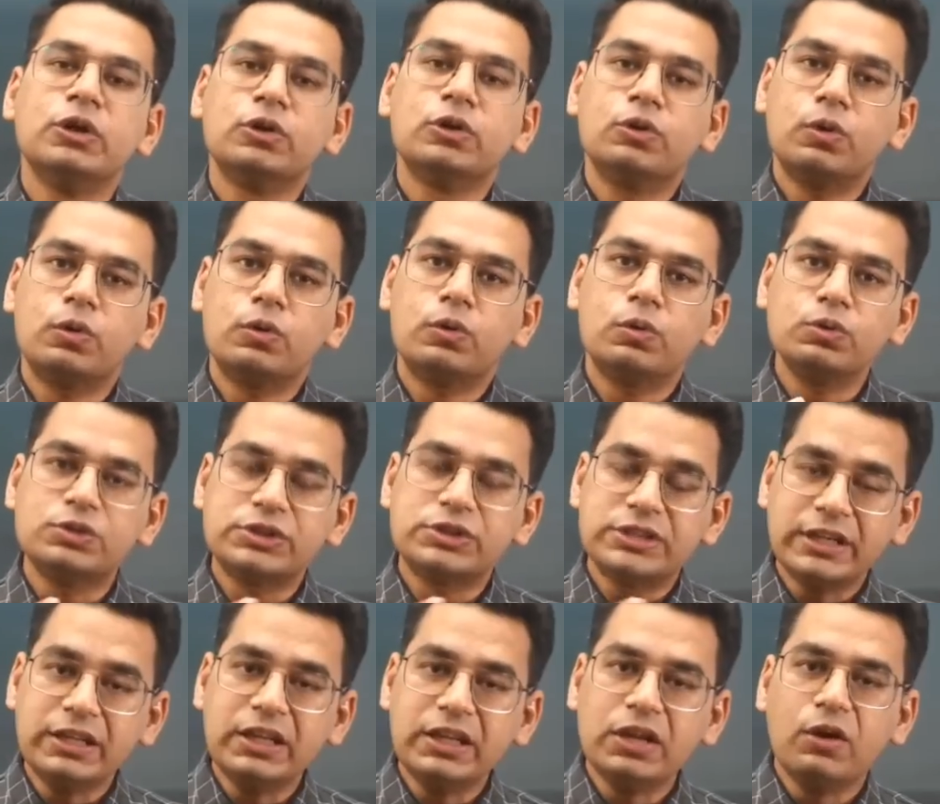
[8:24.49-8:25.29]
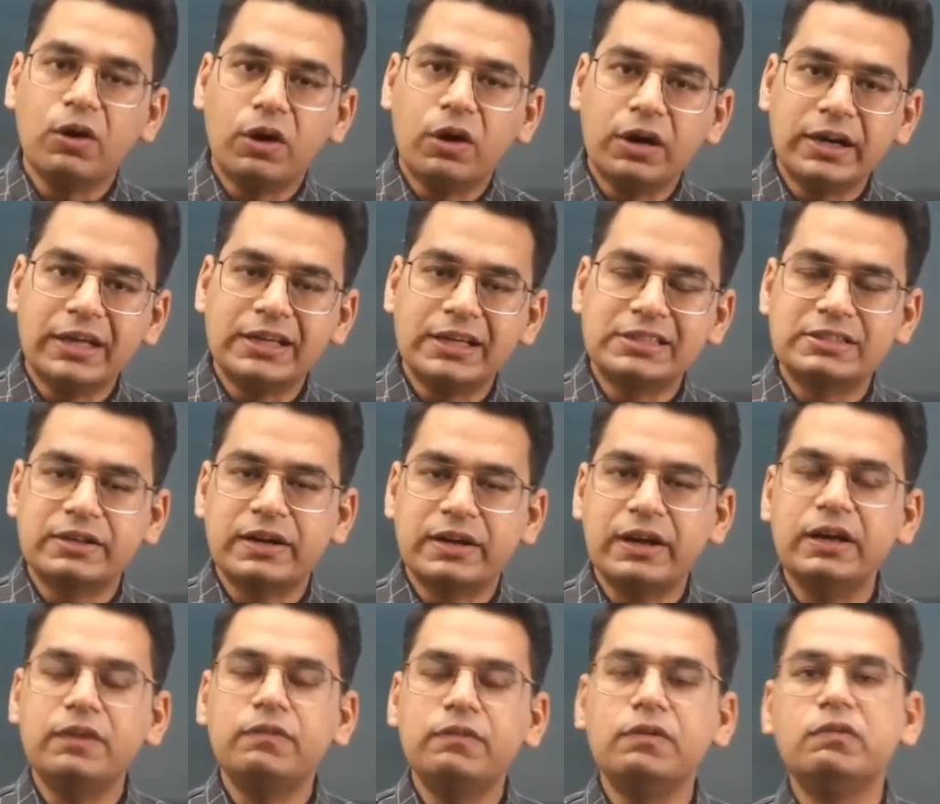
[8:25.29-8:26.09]
So to set the
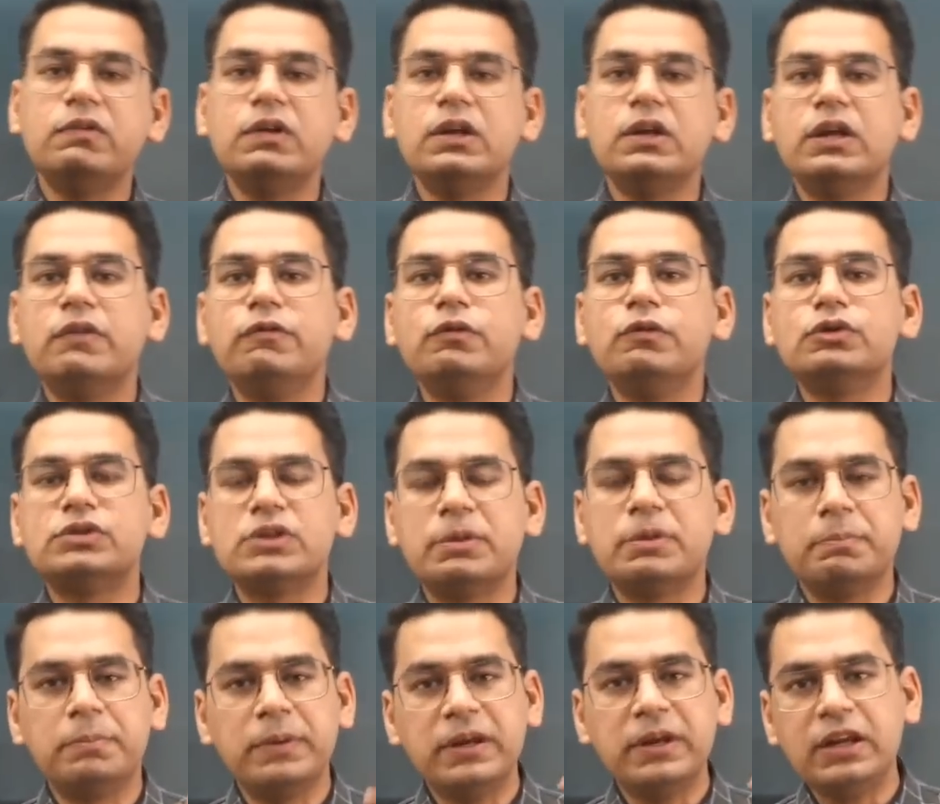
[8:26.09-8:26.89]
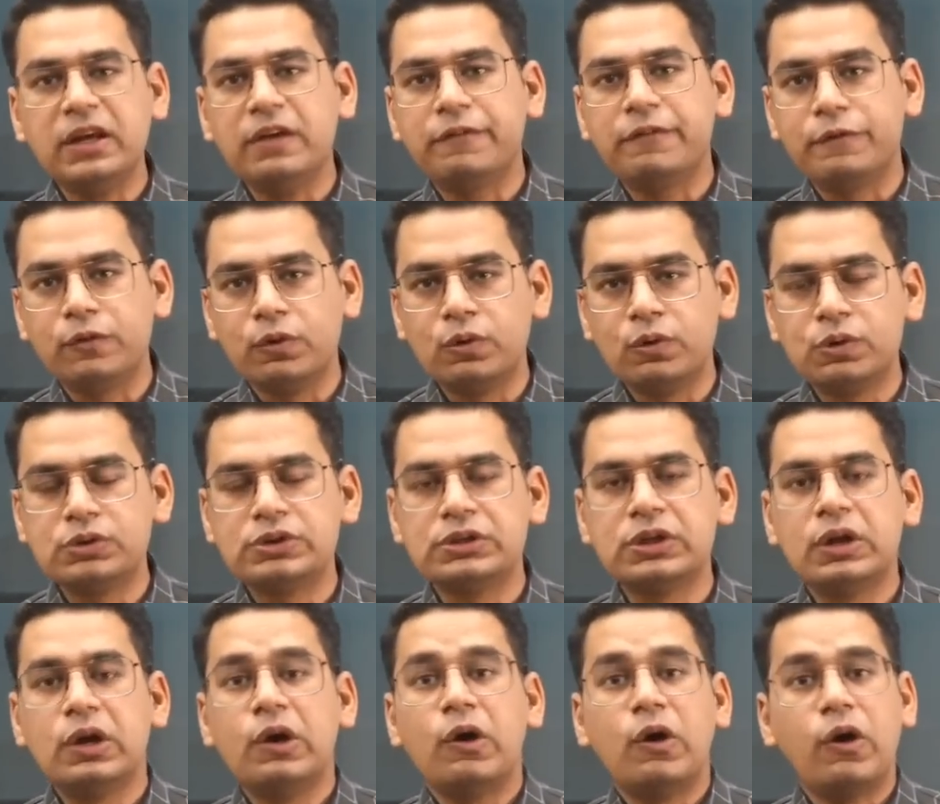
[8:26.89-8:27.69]
context right, we will give you some PDF
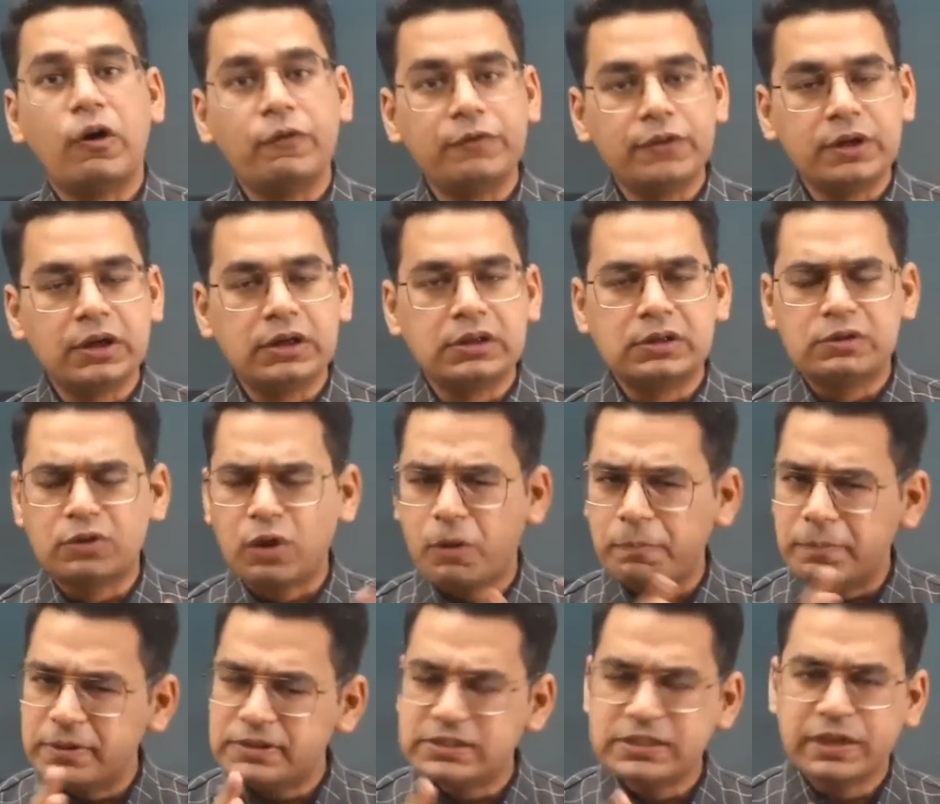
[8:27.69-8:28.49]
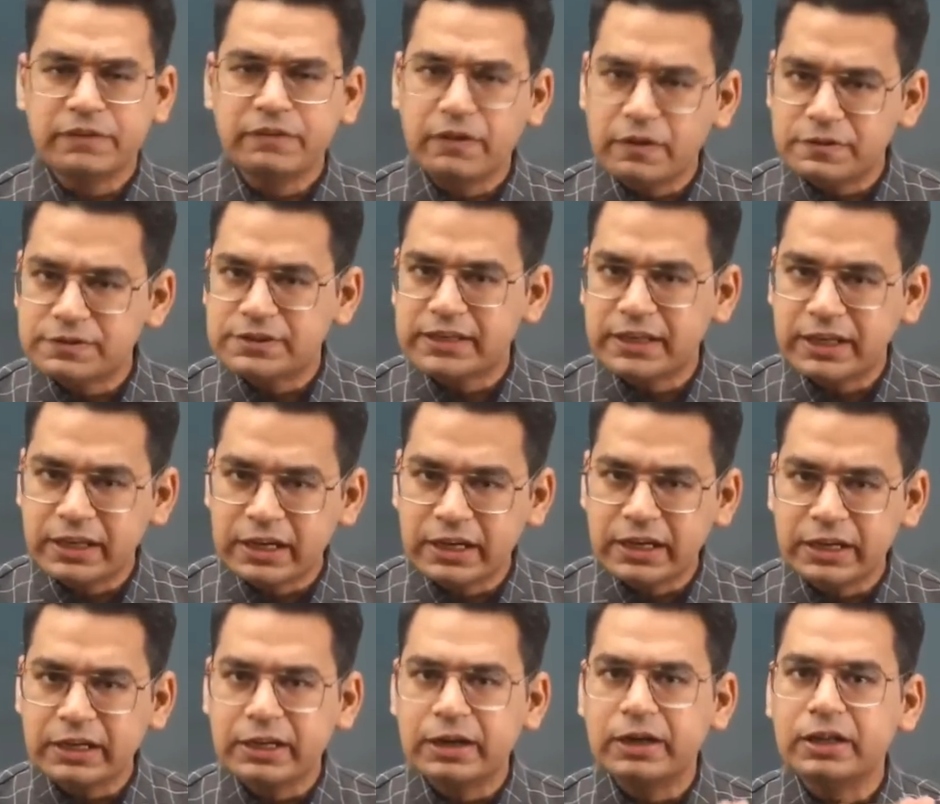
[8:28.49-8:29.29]
notes of the topics that we have
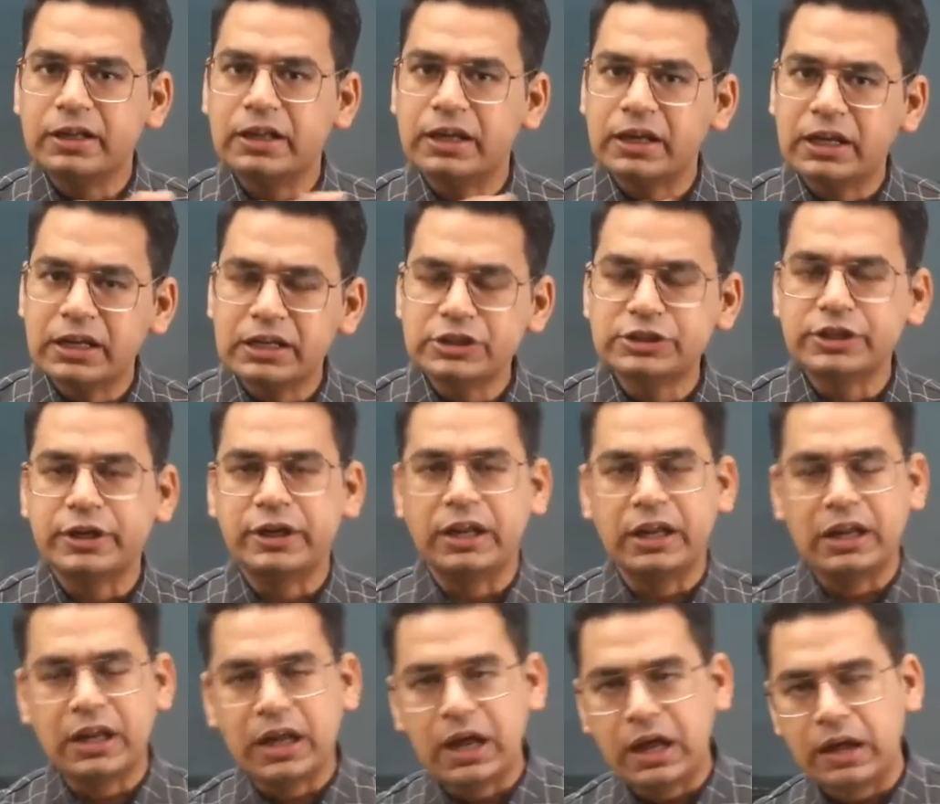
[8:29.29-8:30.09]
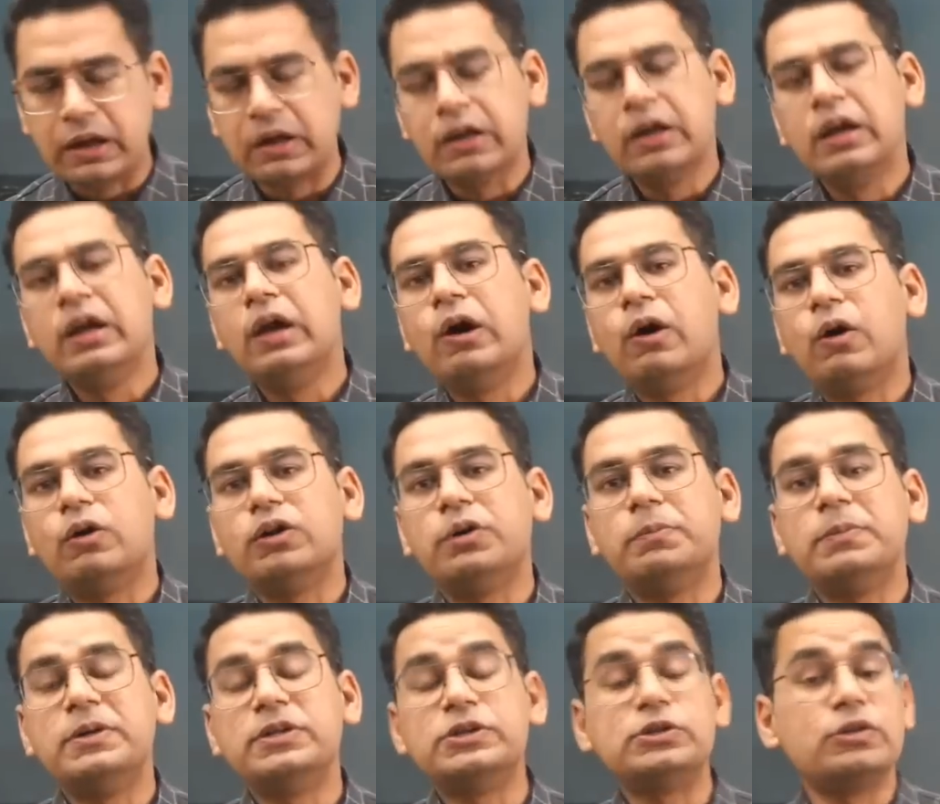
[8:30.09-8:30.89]
segregated in English and LR,
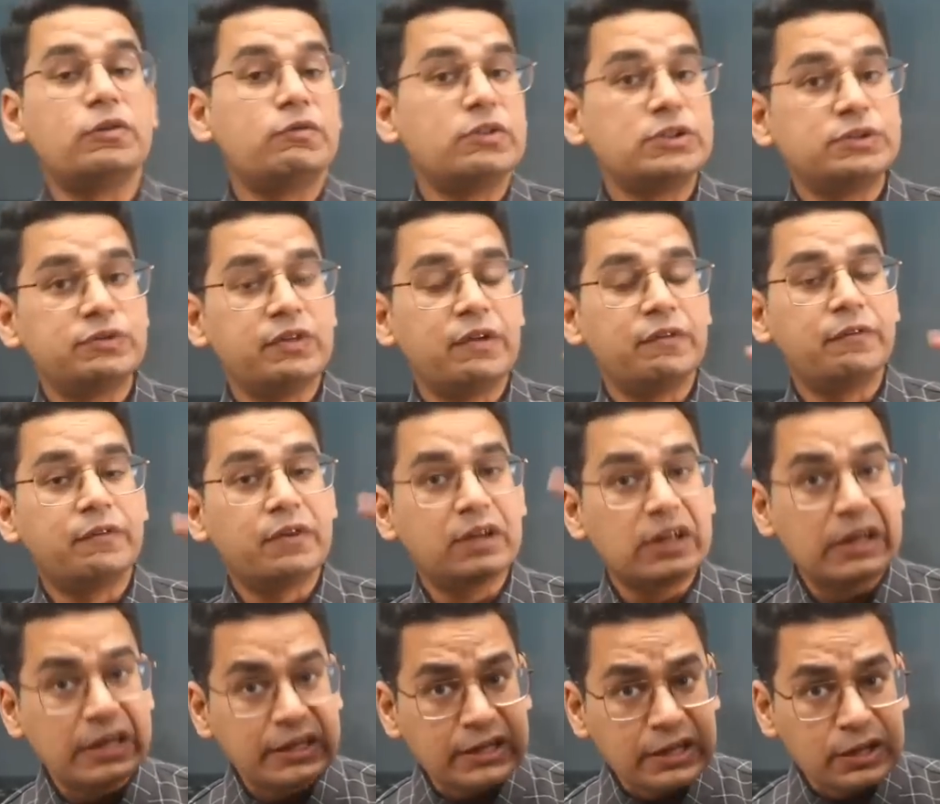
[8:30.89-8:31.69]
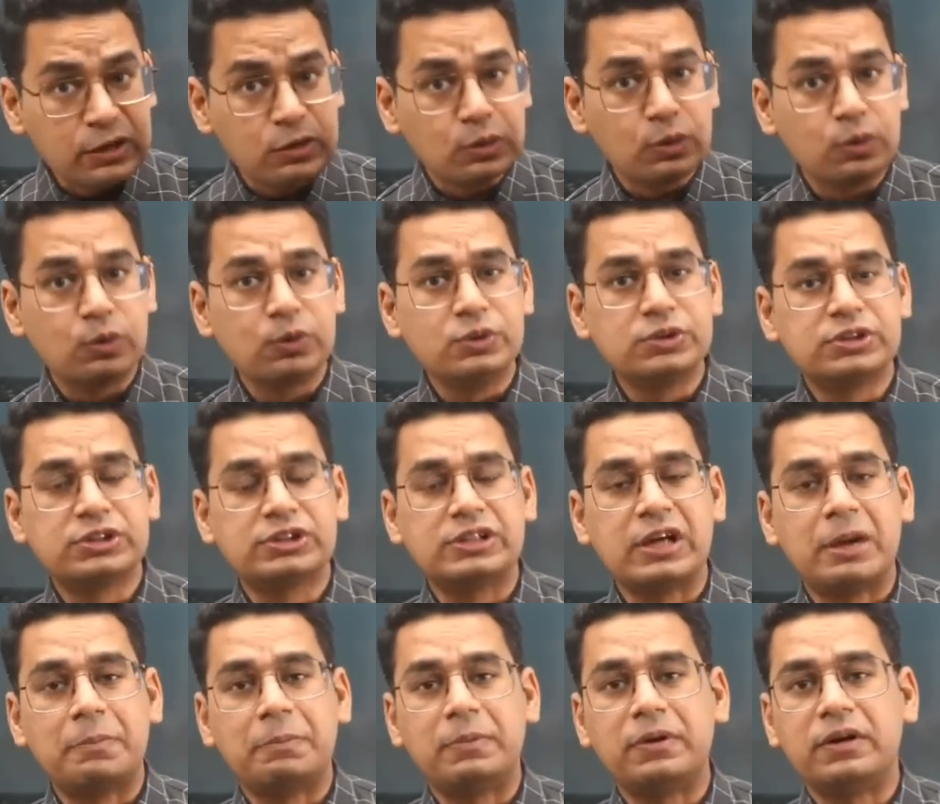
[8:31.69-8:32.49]
on the basis of which we have created those
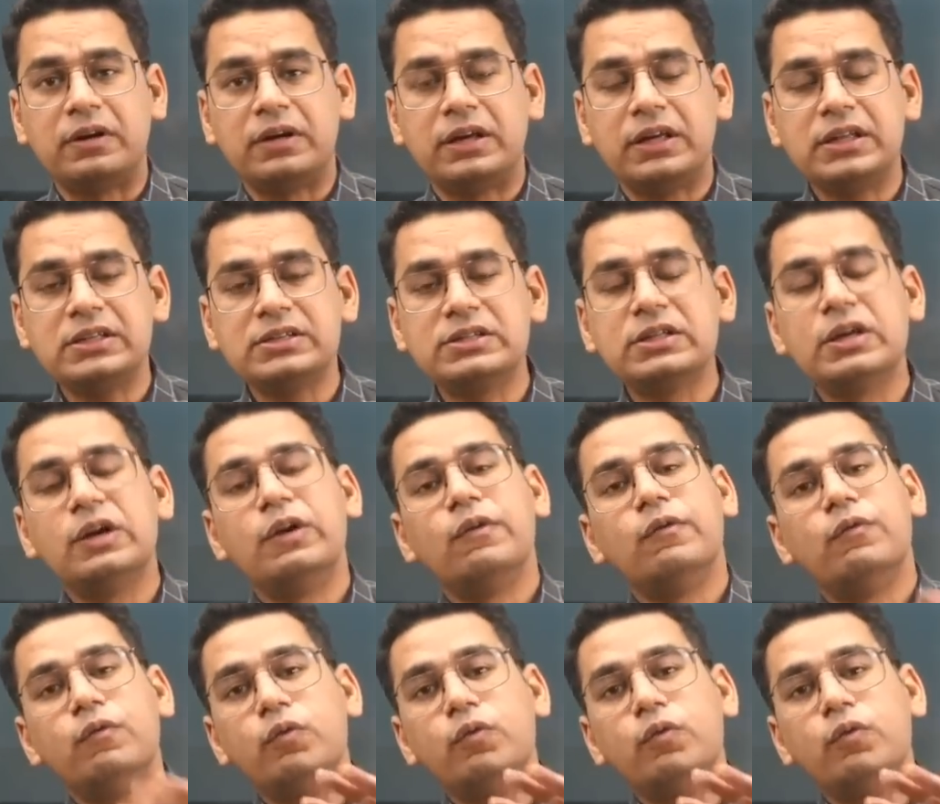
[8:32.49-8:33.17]
chapter tests.